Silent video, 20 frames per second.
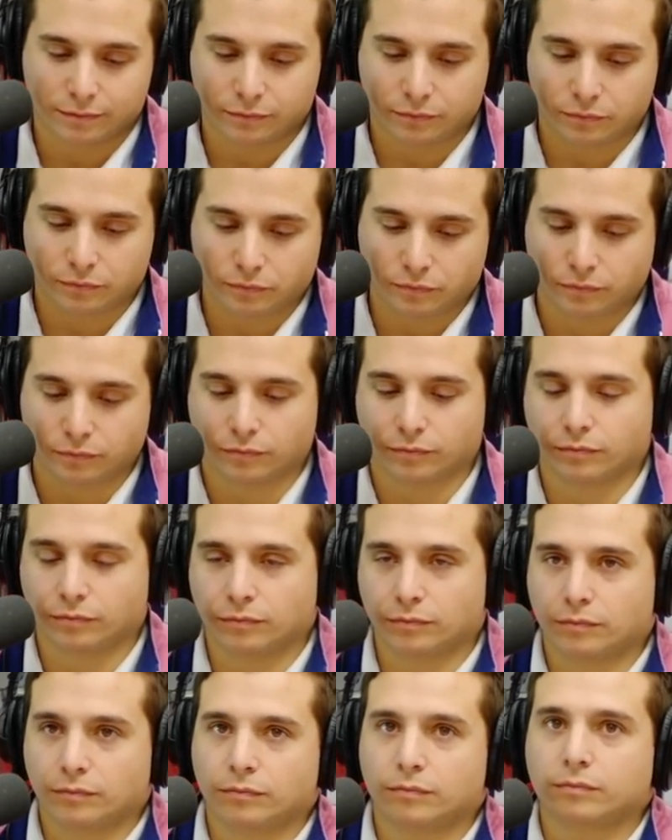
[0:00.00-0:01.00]

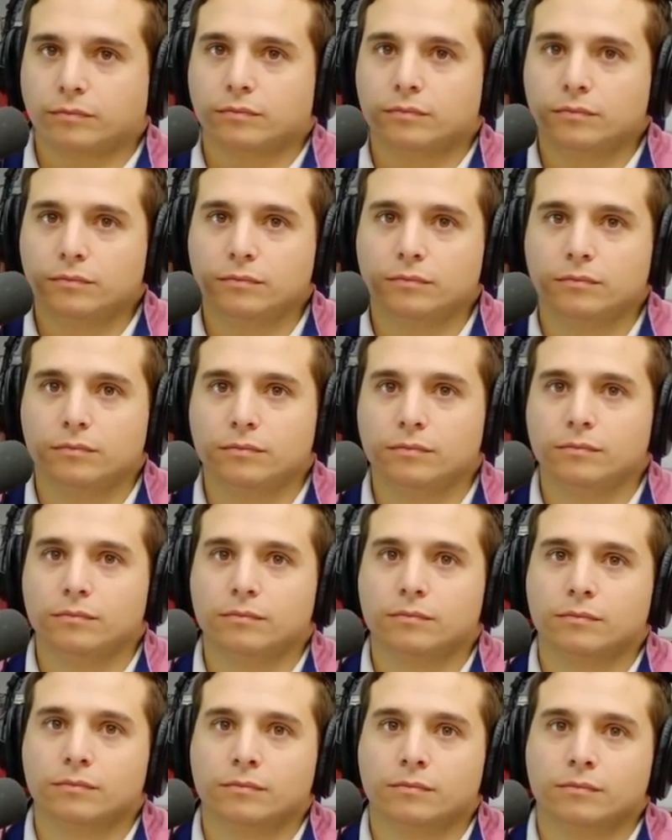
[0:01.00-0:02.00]

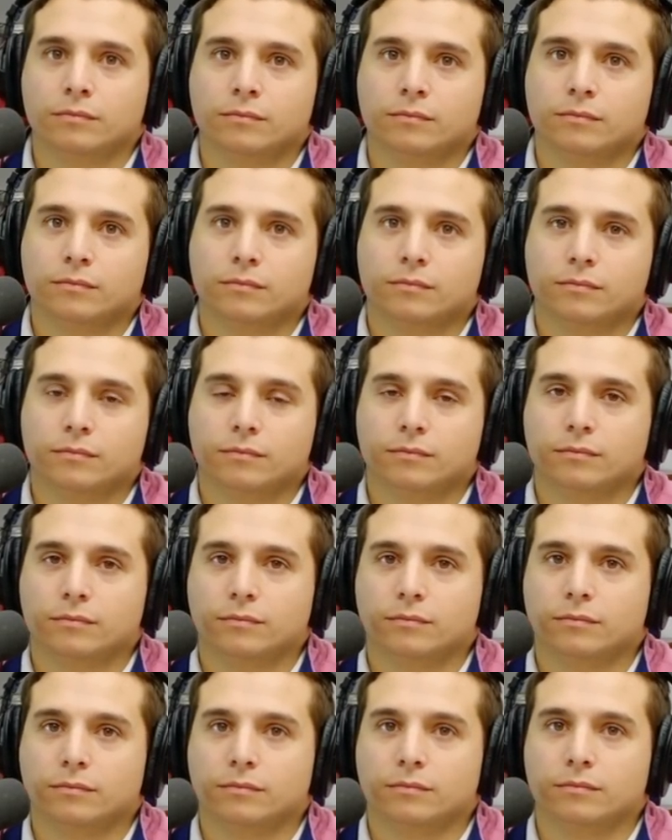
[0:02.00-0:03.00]

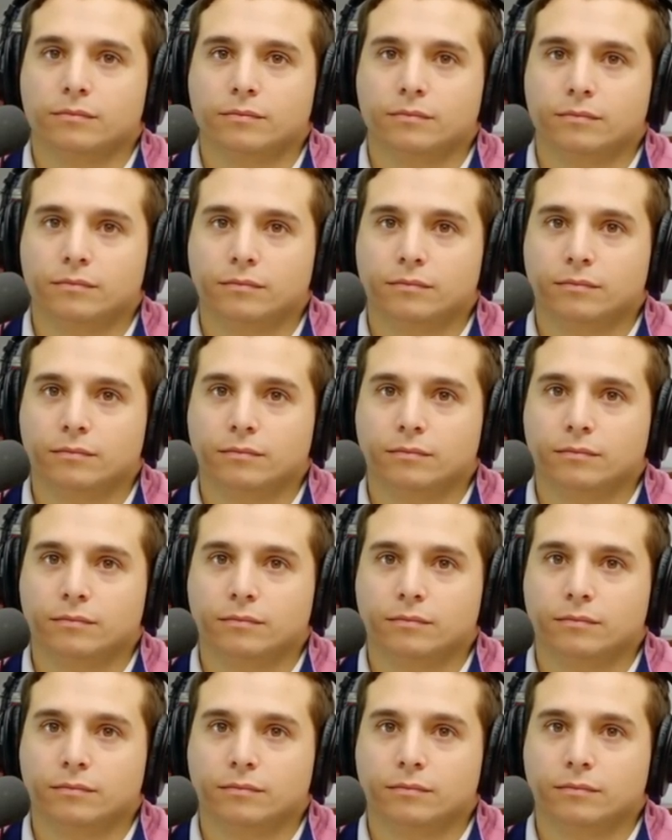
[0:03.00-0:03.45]
No words are spoken by the person on screen.